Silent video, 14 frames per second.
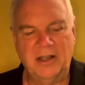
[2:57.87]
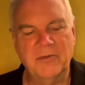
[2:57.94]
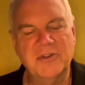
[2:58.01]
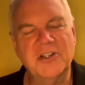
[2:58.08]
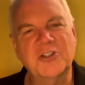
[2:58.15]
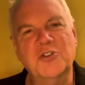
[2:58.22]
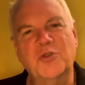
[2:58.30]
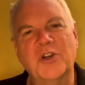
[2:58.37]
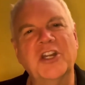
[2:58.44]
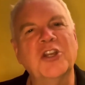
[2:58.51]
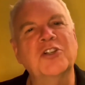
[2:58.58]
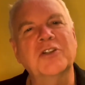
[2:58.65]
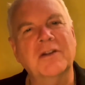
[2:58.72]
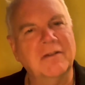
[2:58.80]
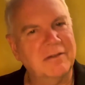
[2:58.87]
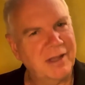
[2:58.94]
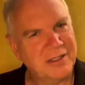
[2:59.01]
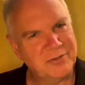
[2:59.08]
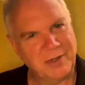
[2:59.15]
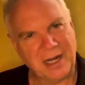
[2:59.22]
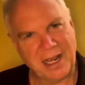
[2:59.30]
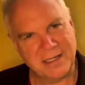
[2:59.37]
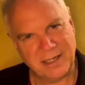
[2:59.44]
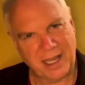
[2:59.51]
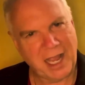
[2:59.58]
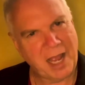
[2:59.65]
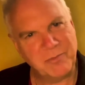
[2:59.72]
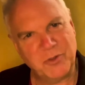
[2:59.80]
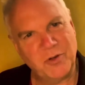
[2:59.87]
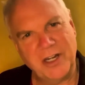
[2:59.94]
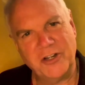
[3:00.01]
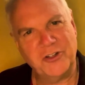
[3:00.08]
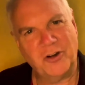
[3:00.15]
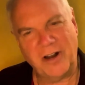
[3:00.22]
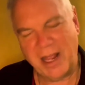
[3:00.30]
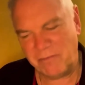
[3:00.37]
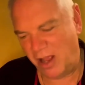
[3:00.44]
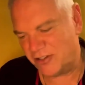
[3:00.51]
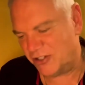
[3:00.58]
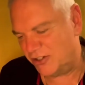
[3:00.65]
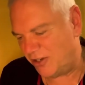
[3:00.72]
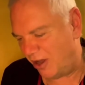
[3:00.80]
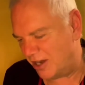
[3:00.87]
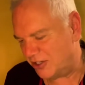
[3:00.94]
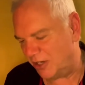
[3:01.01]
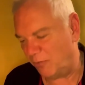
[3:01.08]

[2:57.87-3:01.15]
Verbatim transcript: just traditional. That's what I say. I'm traditional. I'm not stodgy.